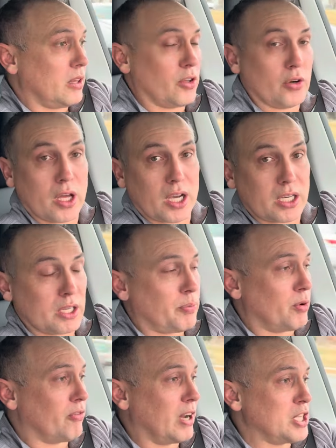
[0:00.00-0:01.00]
they're not going to
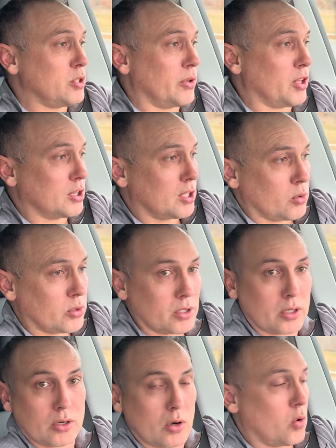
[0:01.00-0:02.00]
provide you with a loaner